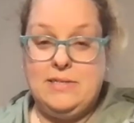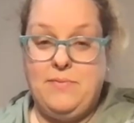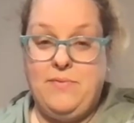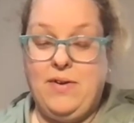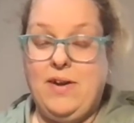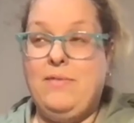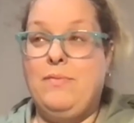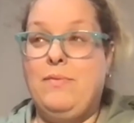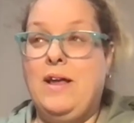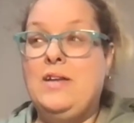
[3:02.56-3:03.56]
some very
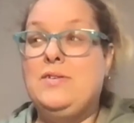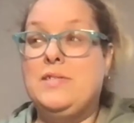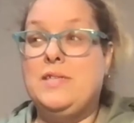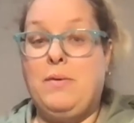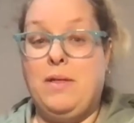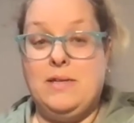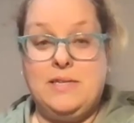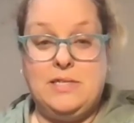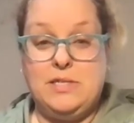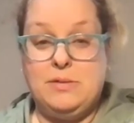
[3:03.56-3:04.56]
interesting
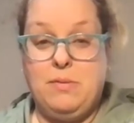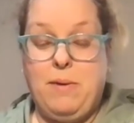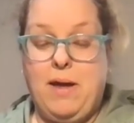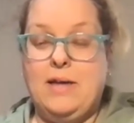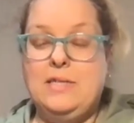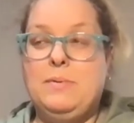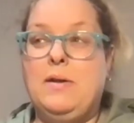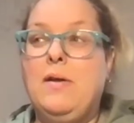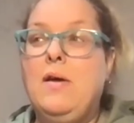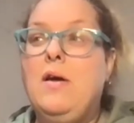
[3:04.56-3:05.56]
realizations with my
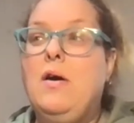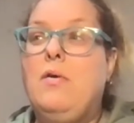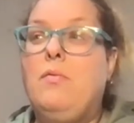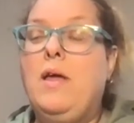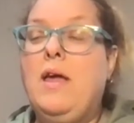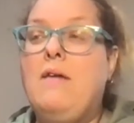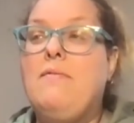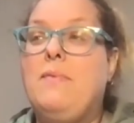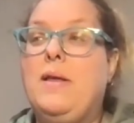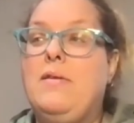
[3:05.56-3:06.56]
husband. We
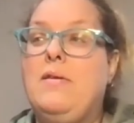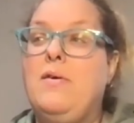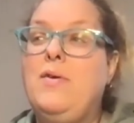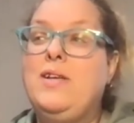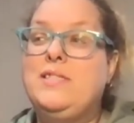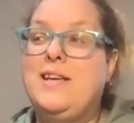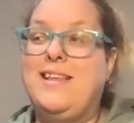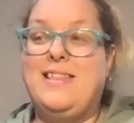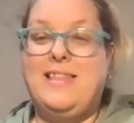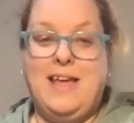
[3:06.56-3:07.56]
have been
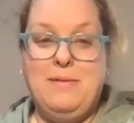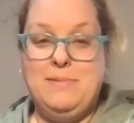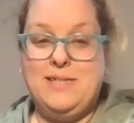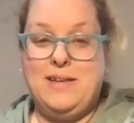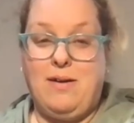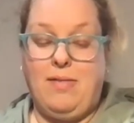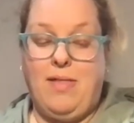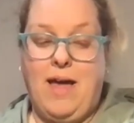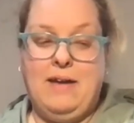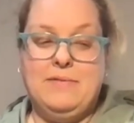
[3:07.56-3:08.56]
noticing themes in our
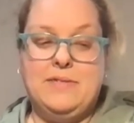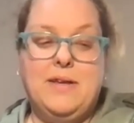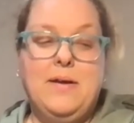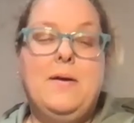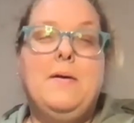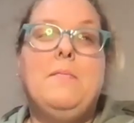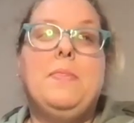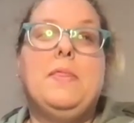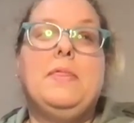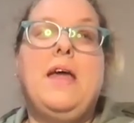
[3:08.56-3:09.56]
lives
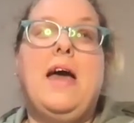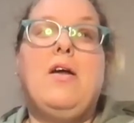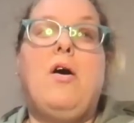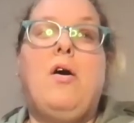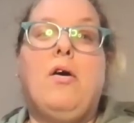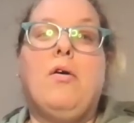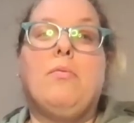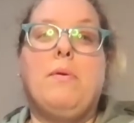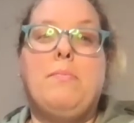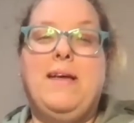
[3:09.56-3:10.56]
that are
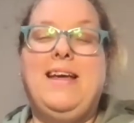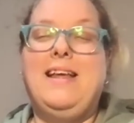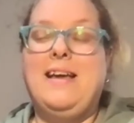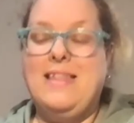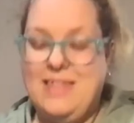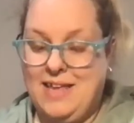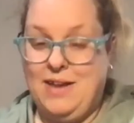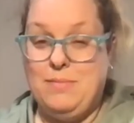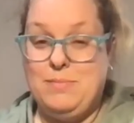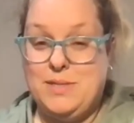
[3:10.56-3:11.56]
repeating
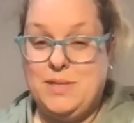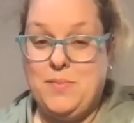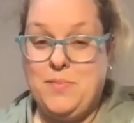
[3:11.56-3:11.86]
themes